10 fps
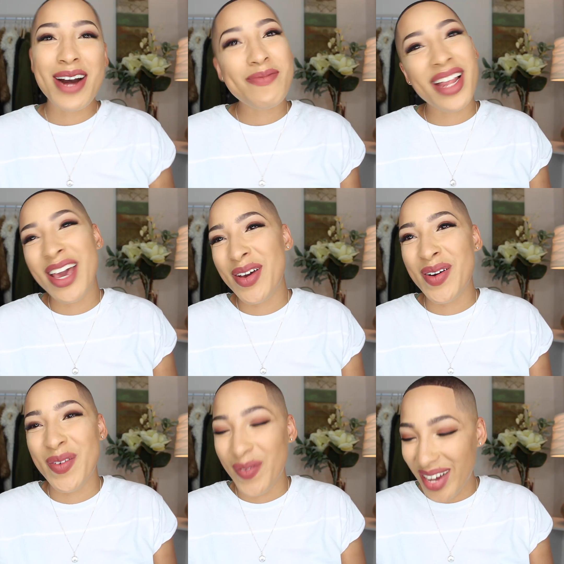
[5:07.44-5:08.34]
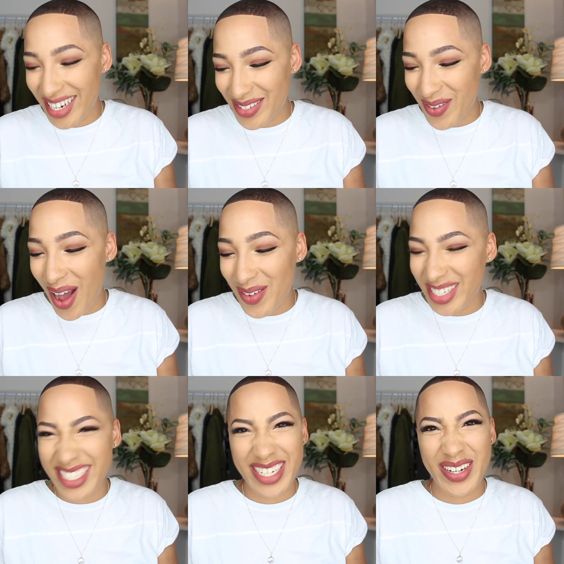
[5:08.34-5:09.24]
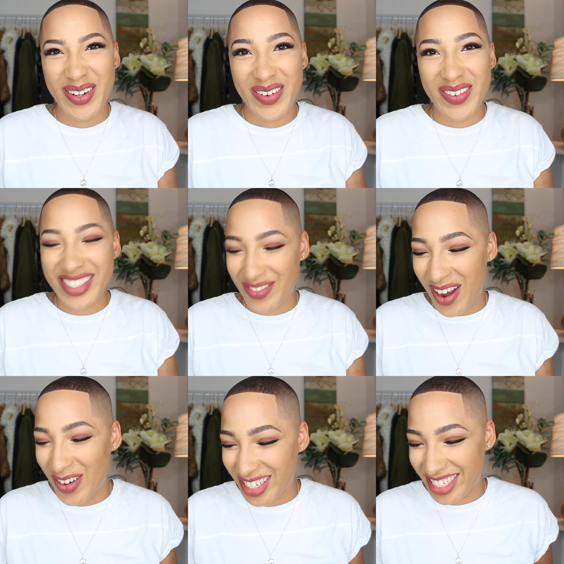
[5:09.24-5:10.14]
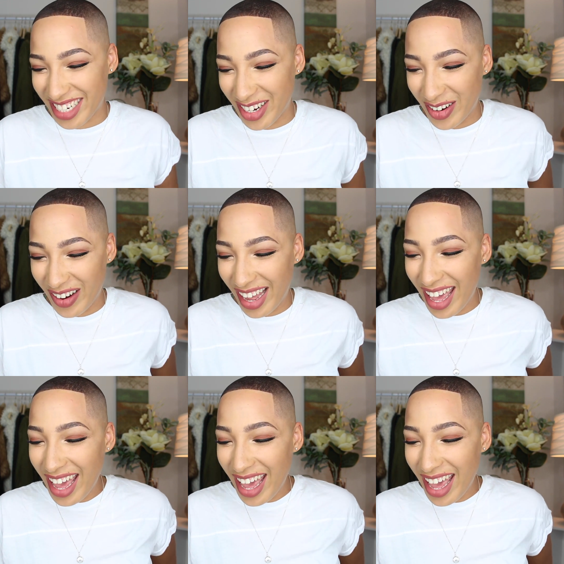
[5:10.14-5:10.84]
I'm like, what is wrong with you? What's wrong with you?